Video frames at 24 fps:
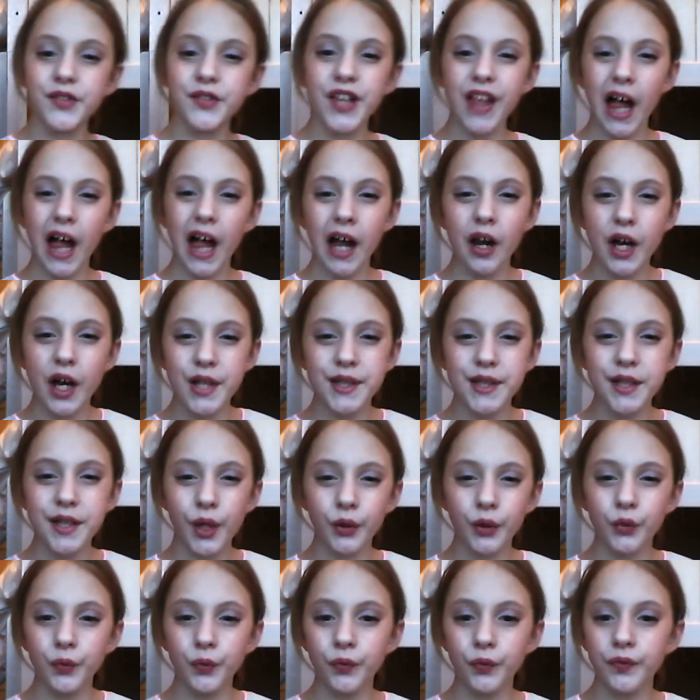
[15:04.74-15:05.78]
Just gives it that
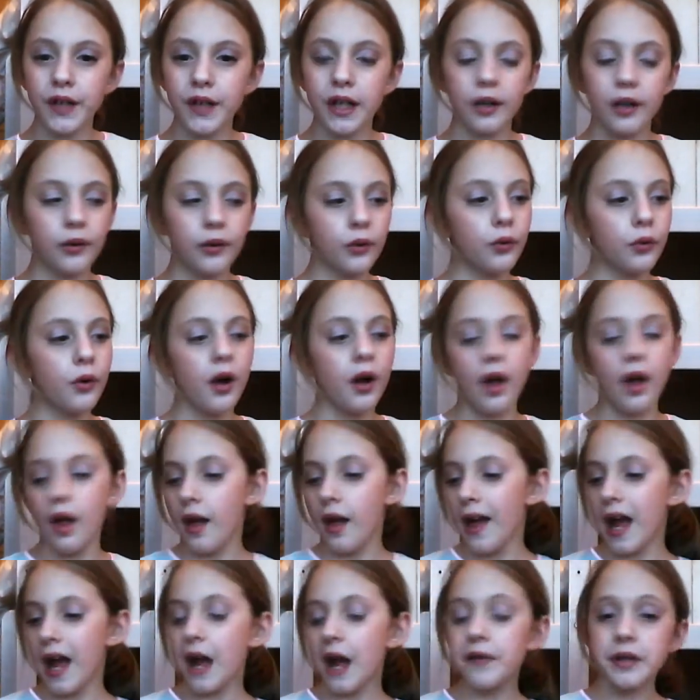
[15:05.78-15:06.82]
nice subtle
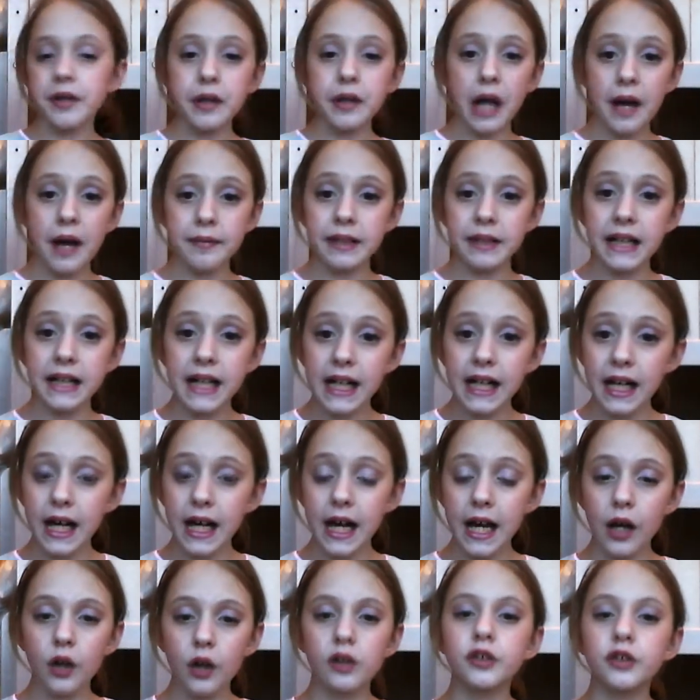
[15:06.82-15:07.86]
feel. If you have
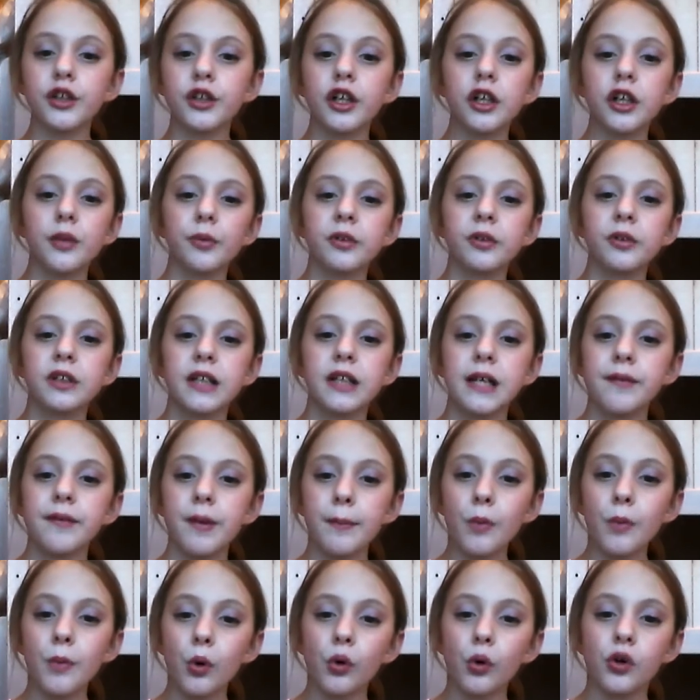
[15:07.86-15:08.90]
any clear gloss and you
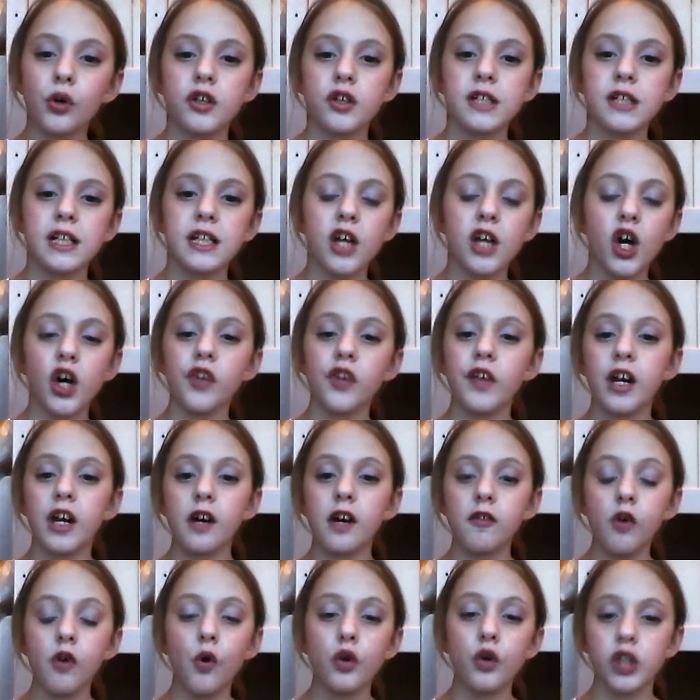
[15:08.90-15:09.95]
want to give a more glossy
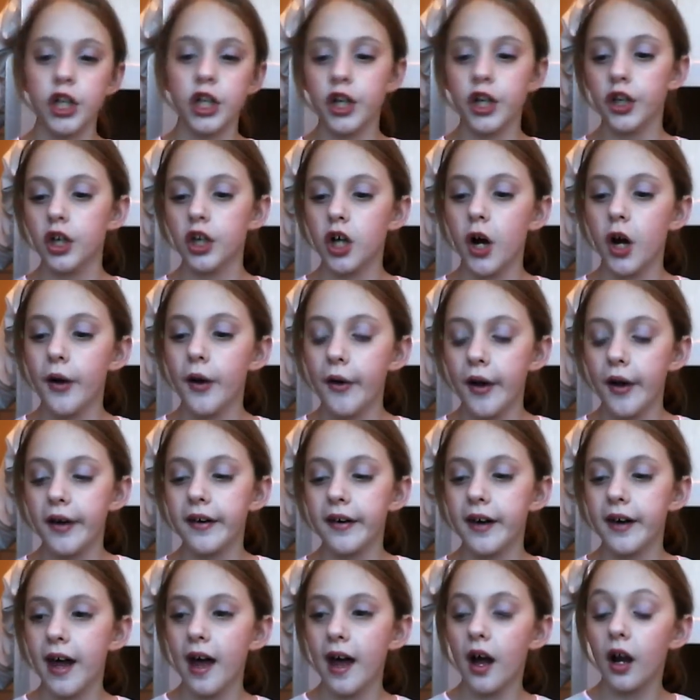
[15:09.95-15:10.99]
look, then of course you can
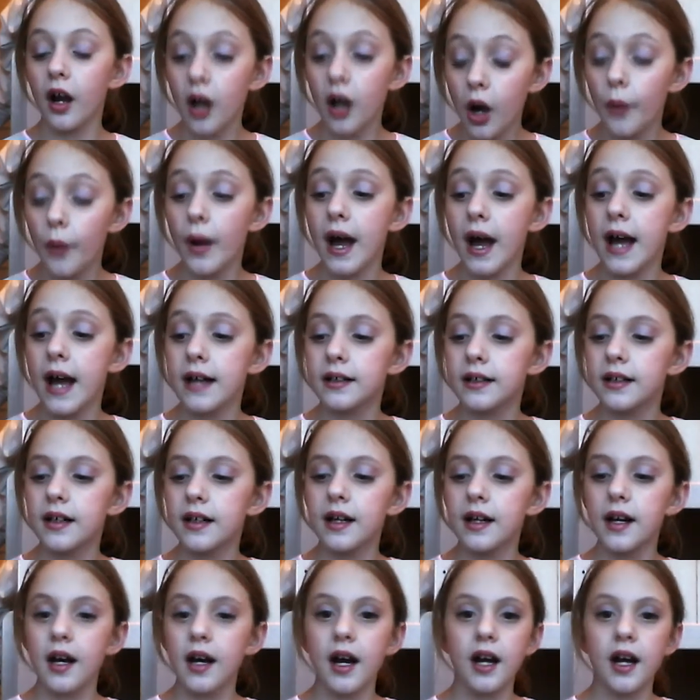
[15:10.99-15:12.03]
go
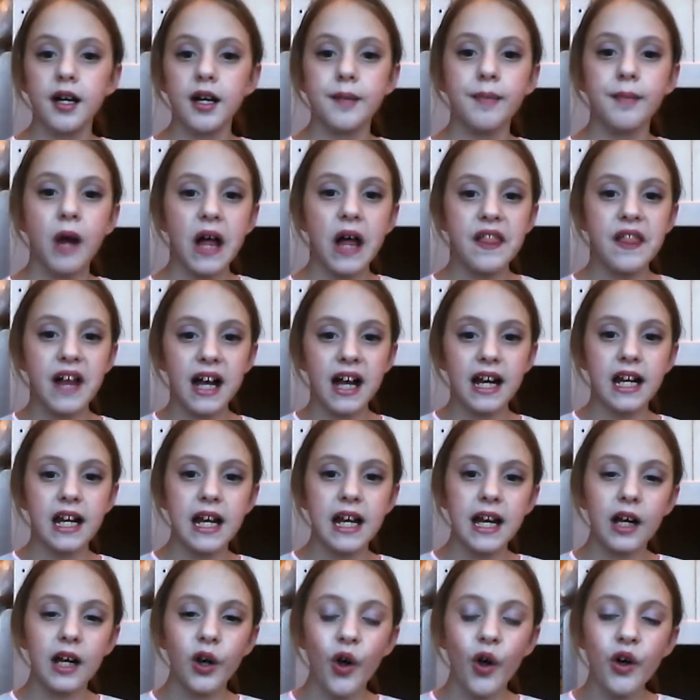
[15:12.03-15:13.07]
ahead and apply
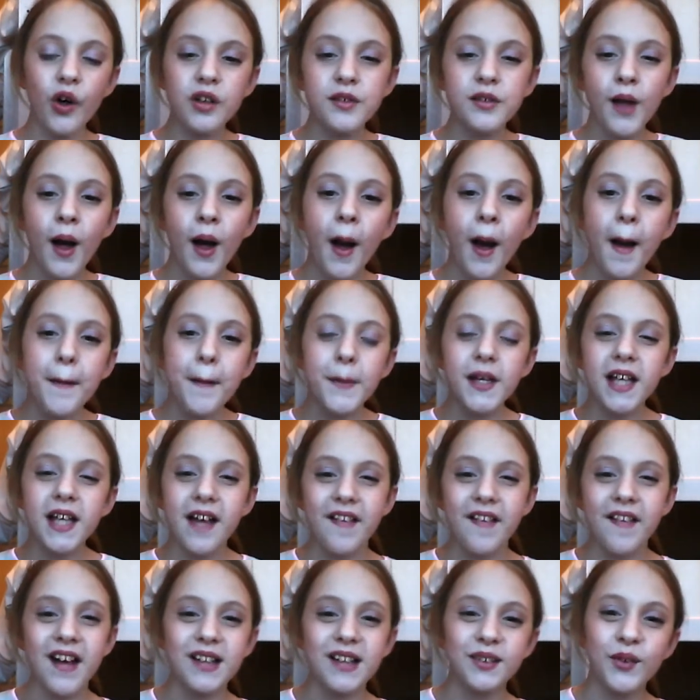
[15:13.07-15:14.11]
that clear gloss.
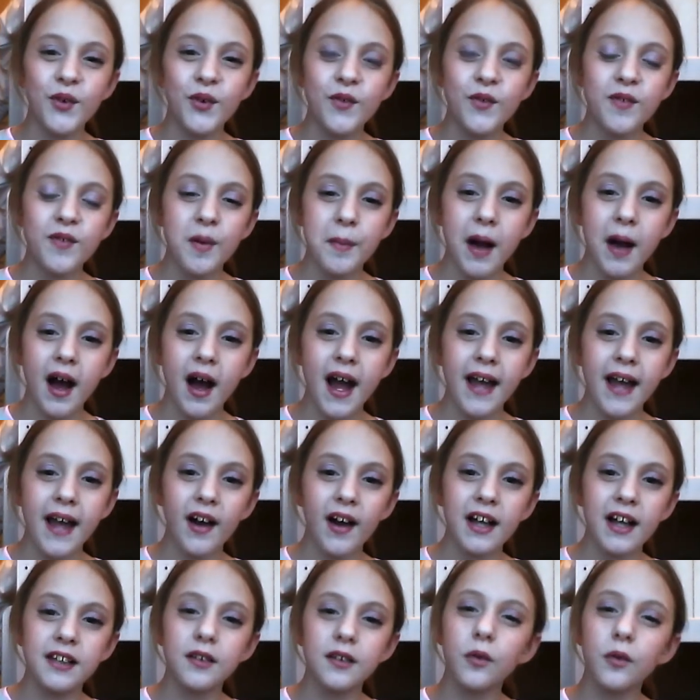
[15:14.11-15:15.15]
But yeah, that's all for
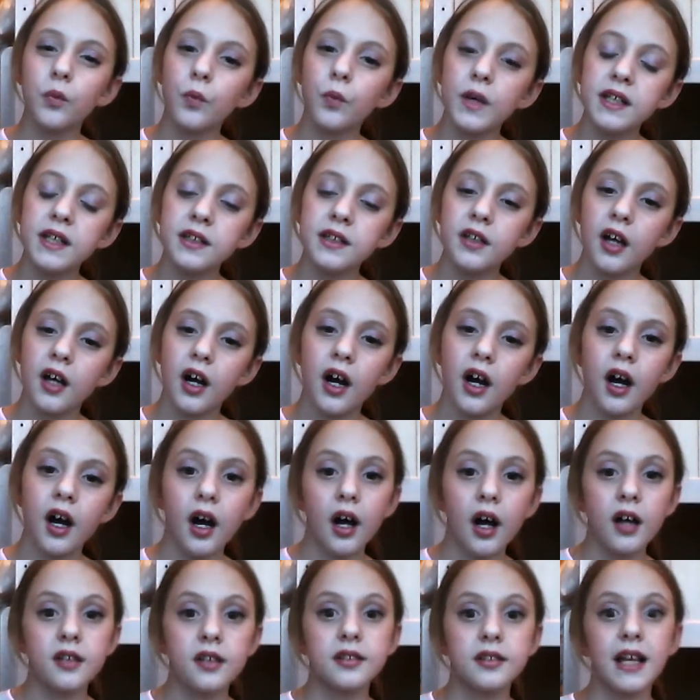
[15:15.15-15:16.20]
my kind of
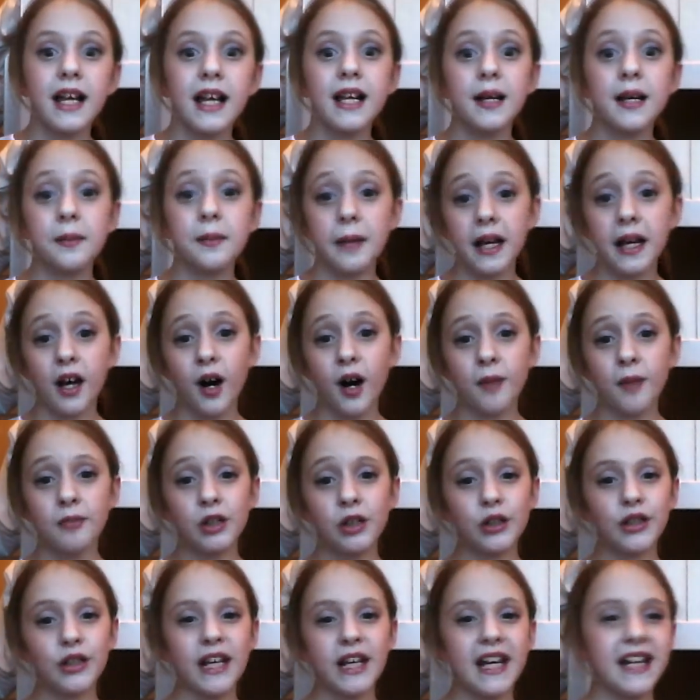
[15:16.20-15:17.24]
winter daily
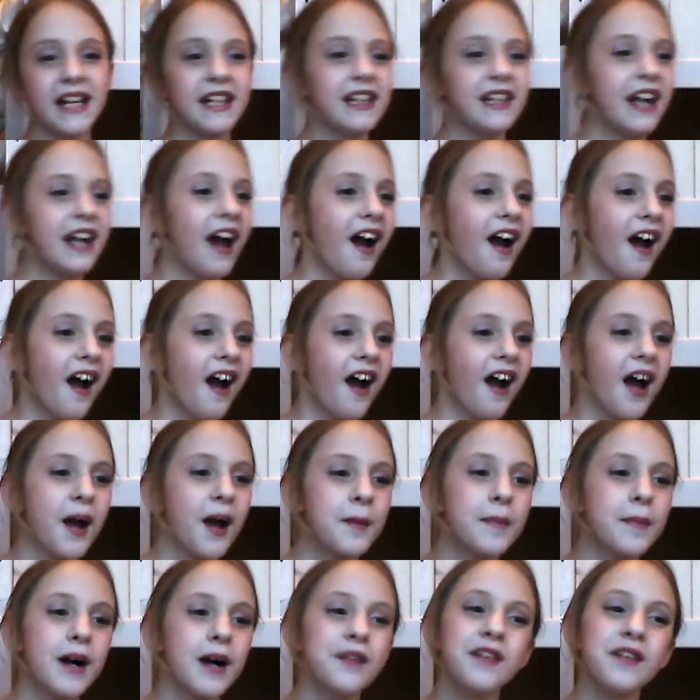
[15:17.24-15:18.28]
makeup routine.
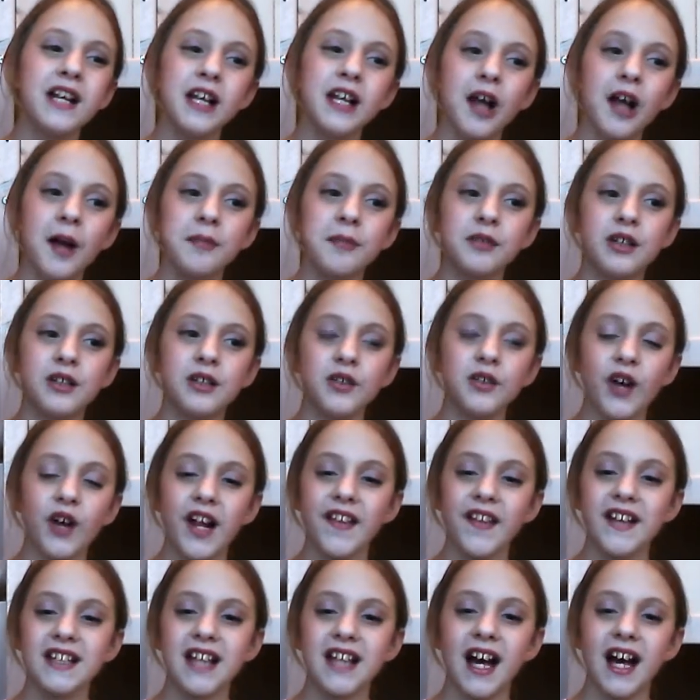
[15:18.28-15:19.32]
I really hope
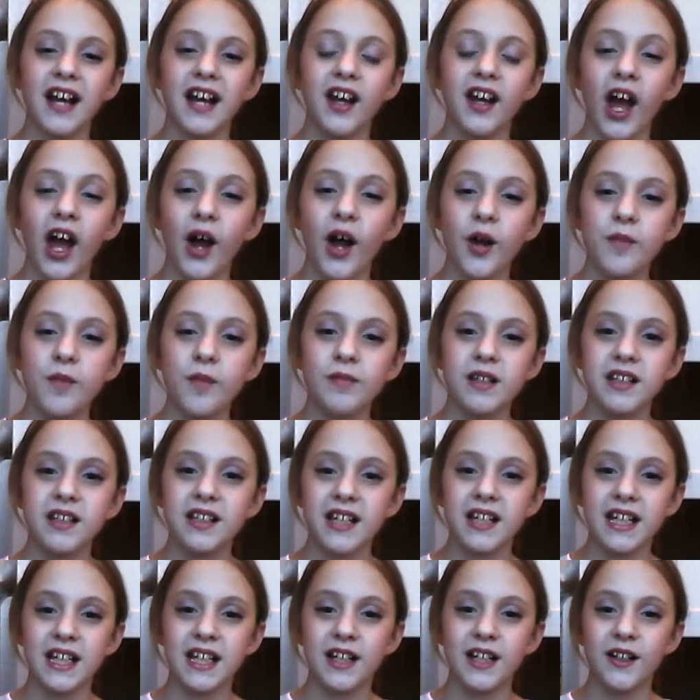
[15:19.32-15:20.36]
you enjoy this, and I
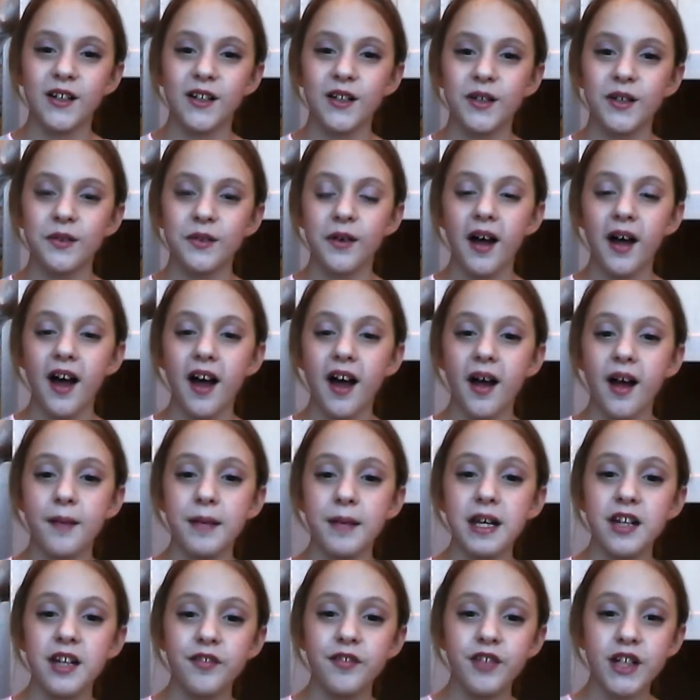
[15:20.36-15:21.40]
hope to see
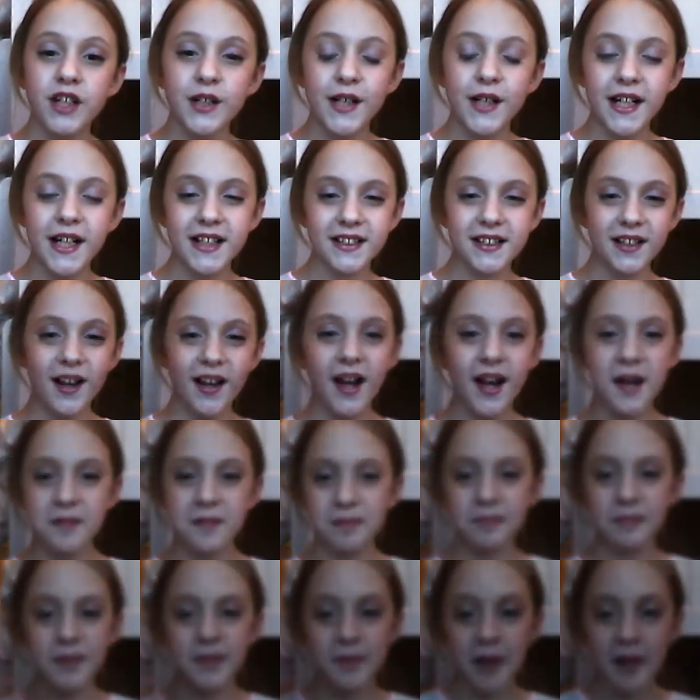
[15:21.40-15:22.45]
you in a few days'
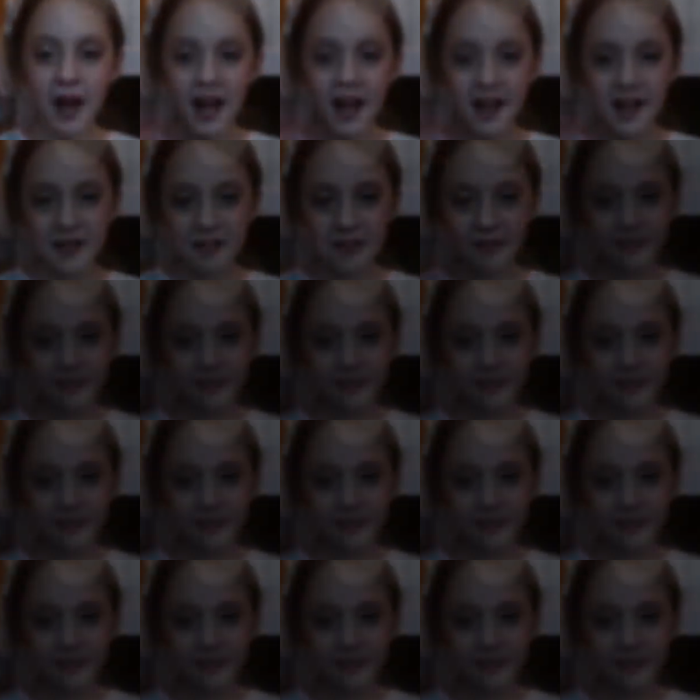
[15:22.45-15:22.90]
time. Bye